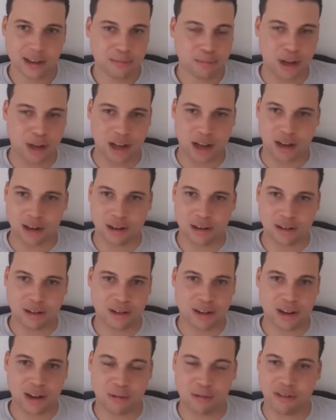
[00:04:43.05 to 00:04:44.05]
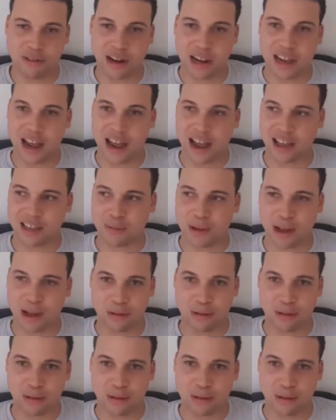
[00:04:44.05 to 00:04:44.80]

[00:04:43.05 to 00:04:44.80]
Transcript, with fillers: But no one really cares about